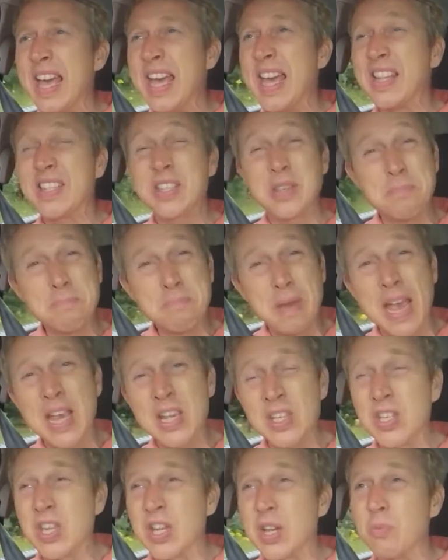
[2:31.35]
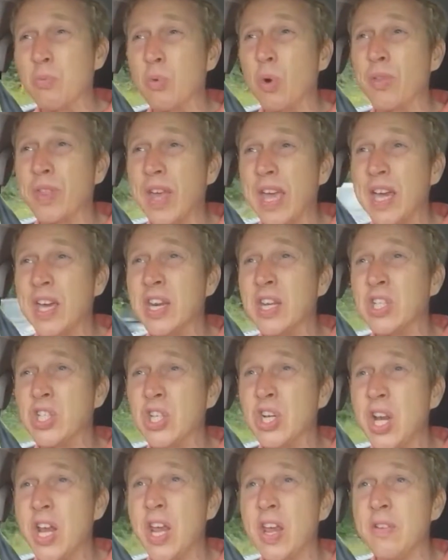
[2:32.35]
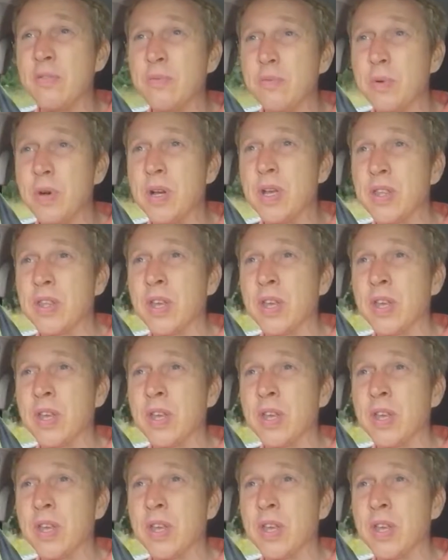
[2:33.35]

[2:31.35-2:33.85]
it's amazing what they can achieve with